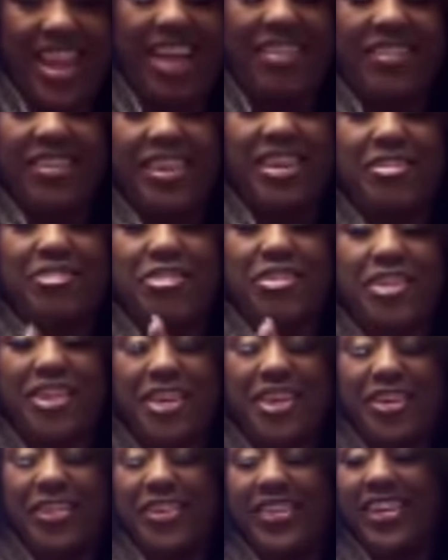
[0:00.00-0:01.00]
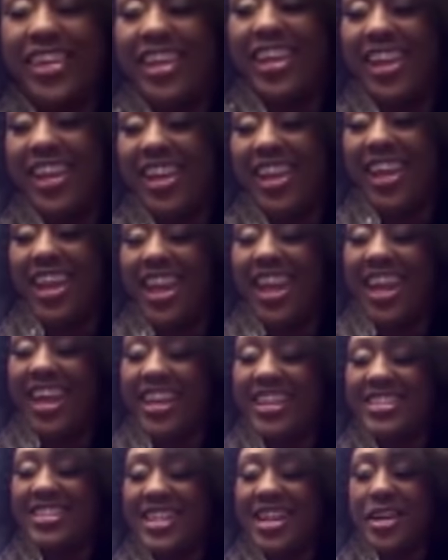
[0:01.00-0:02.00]
I have a gift for you.
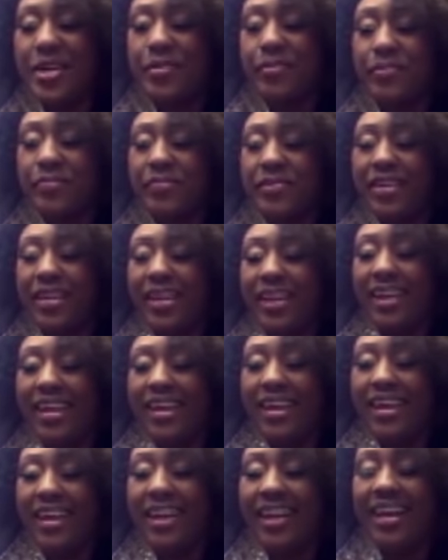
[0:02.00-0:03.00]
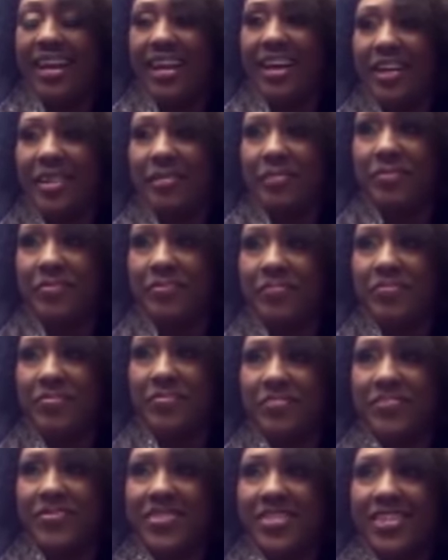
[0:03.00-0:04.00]
And um, um
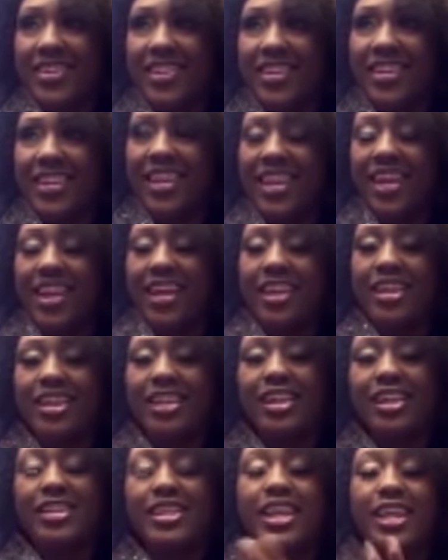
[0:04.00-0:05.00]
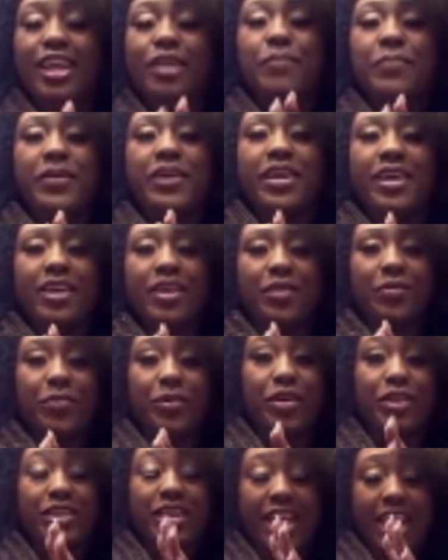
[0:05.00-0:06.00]
the EP,
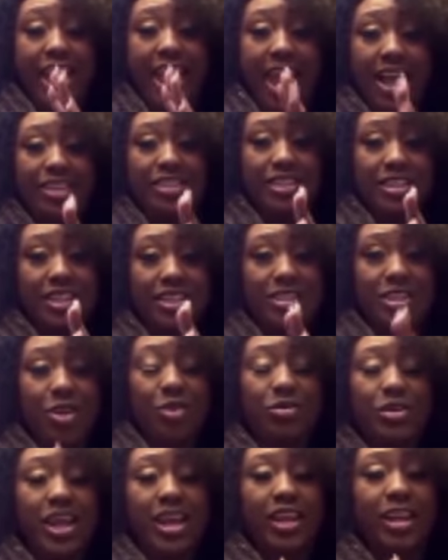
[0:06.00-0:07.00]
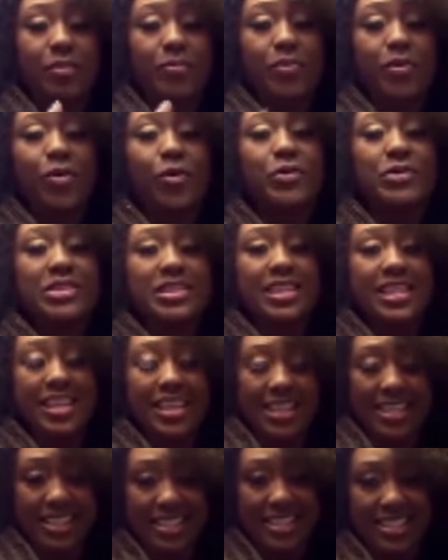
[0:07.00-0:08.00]
we're actually donating
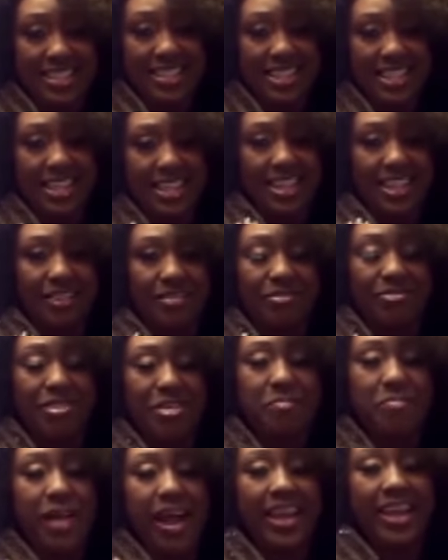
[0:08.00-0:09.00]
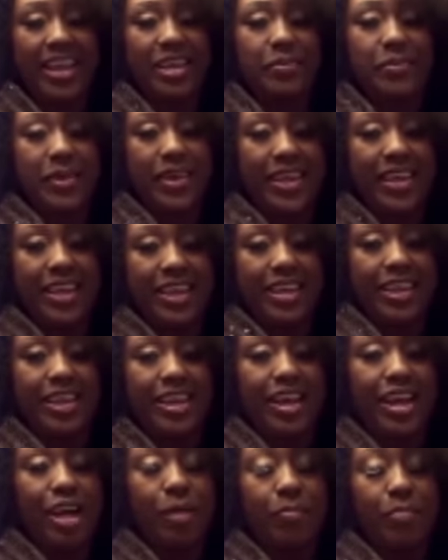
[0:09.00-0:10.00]
proceeds from my
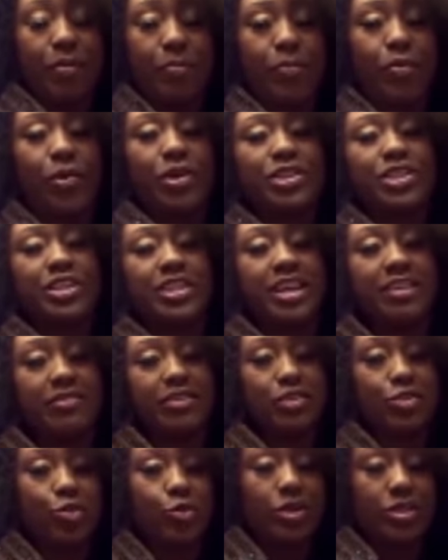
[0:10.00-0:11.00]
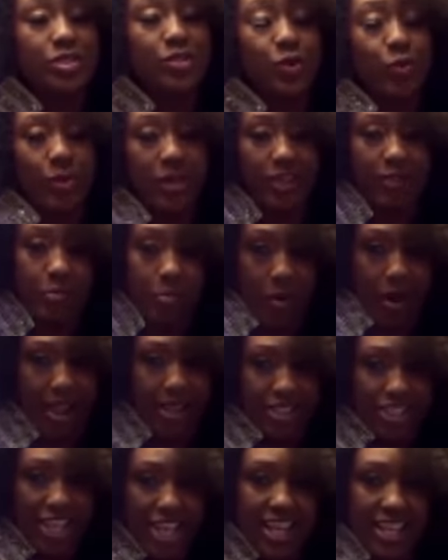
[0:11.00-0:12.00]
EP, a proportion of it towards the
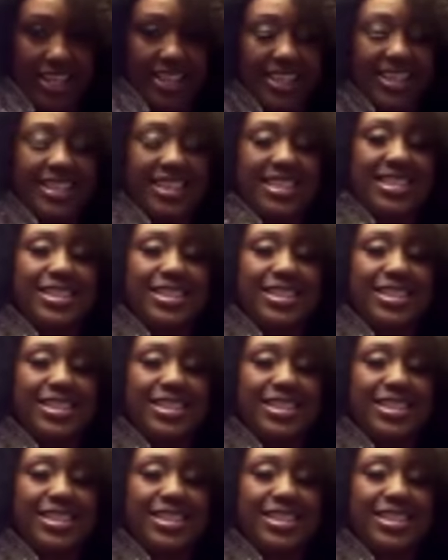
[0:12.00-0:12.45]
Weave's charity.